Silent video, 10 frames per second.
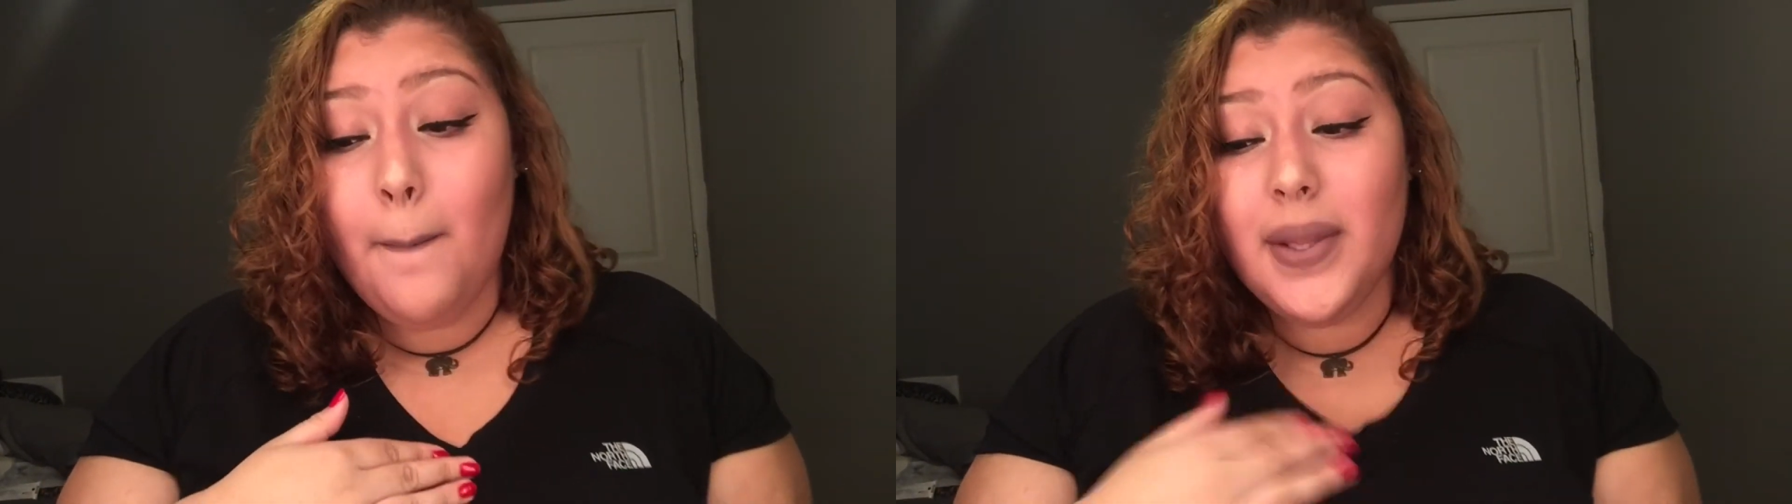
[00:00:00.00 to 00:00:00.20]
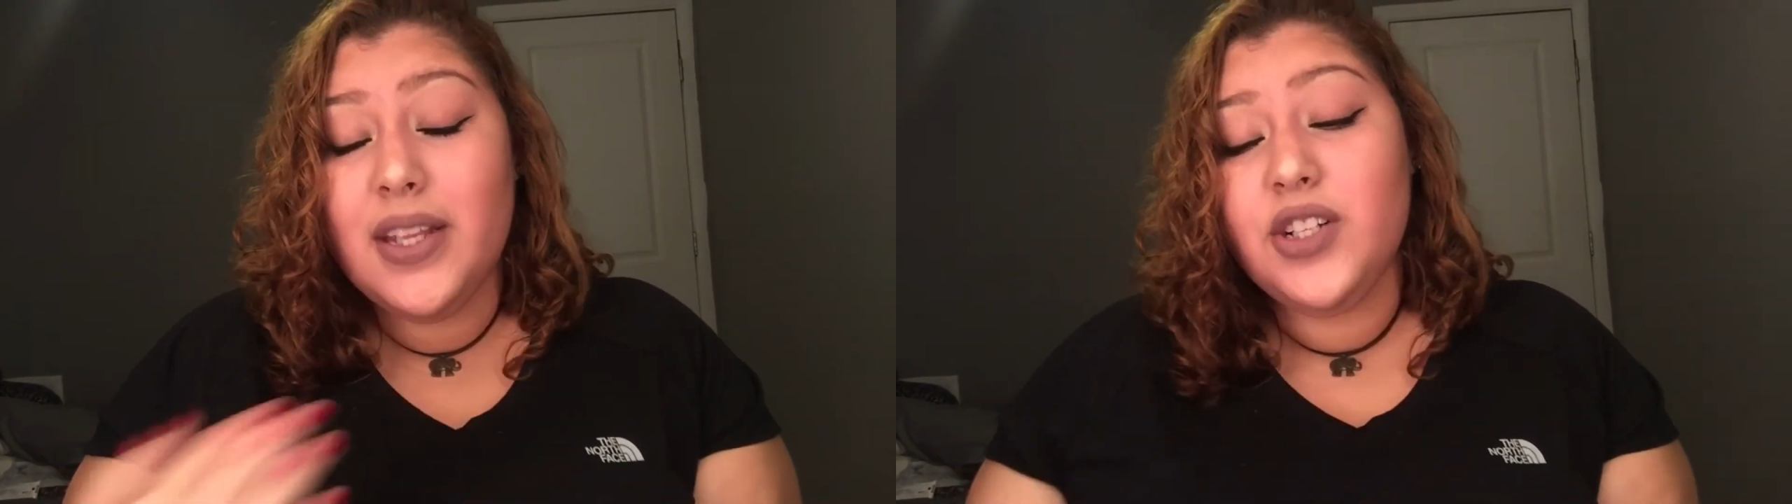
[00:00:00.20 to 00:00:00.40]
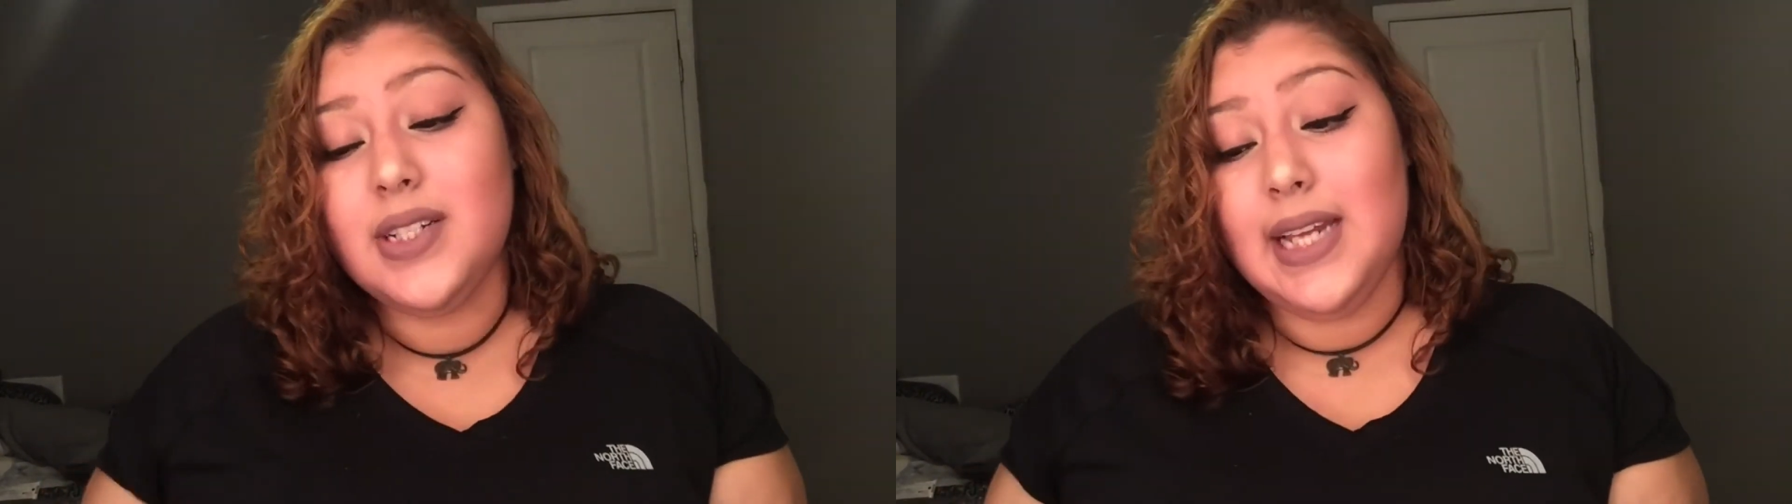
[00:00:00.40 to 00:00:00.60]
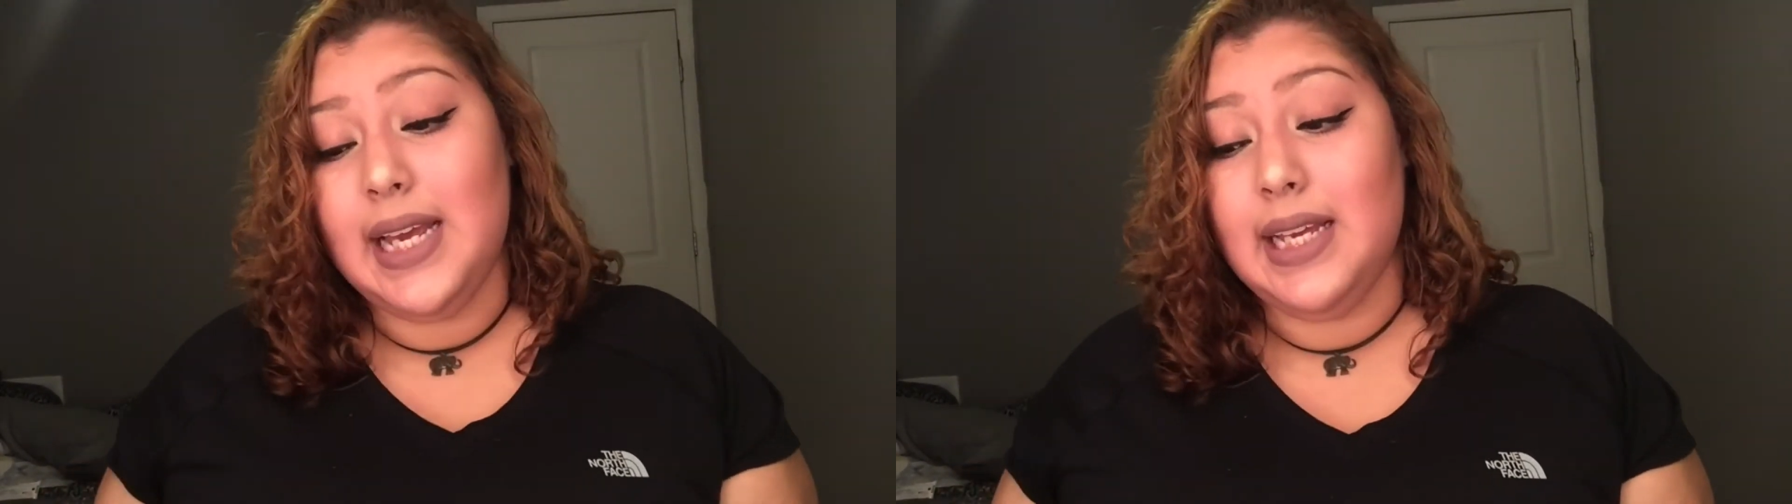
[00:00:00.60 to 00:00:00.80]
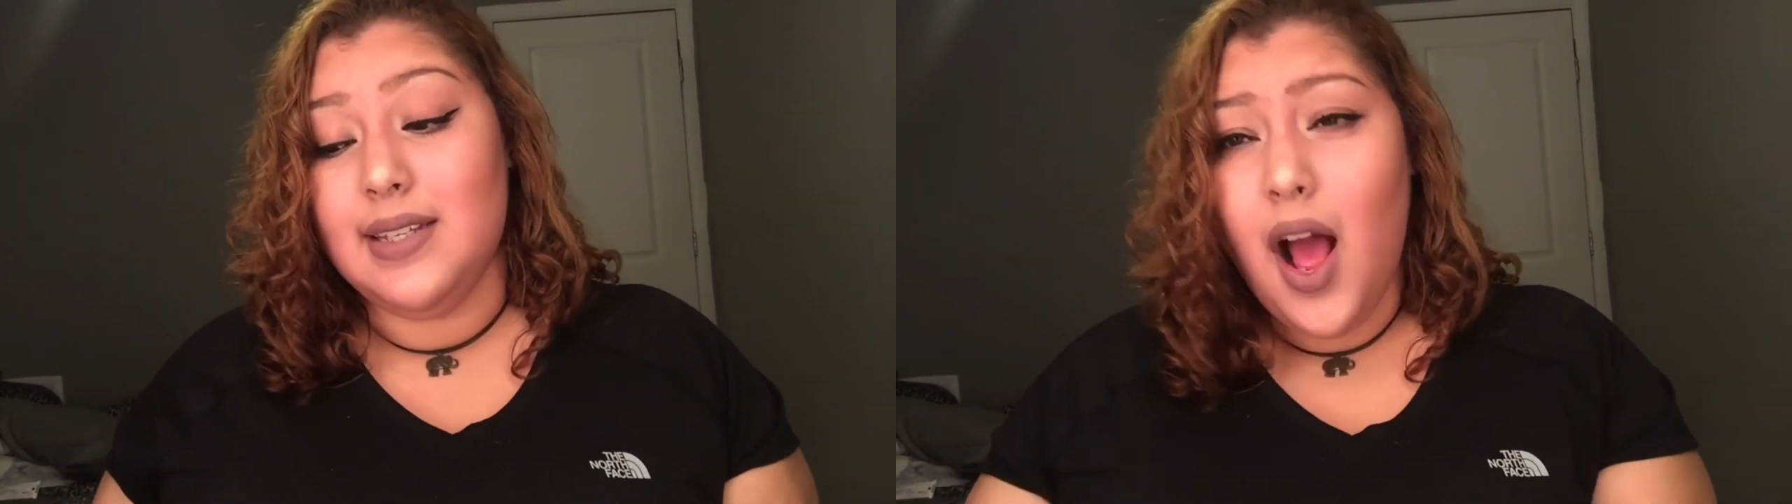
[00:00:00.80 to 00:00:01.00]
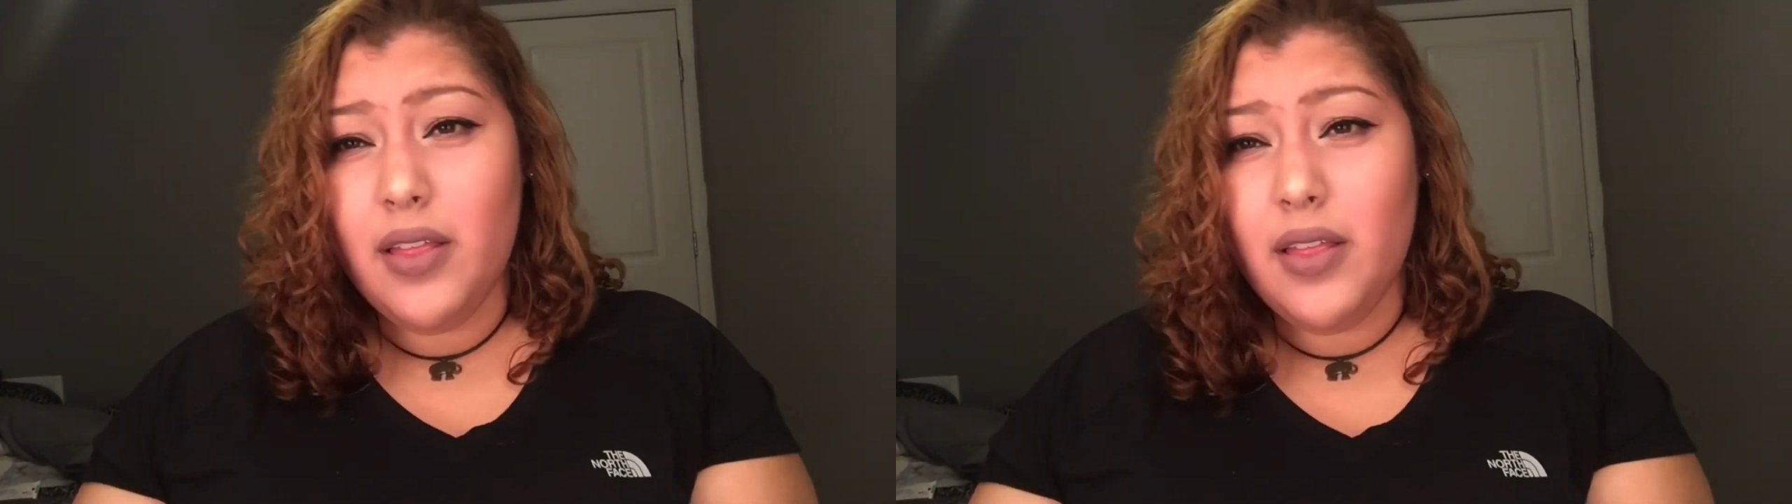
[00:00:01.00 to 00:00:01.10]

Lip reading: But there's days I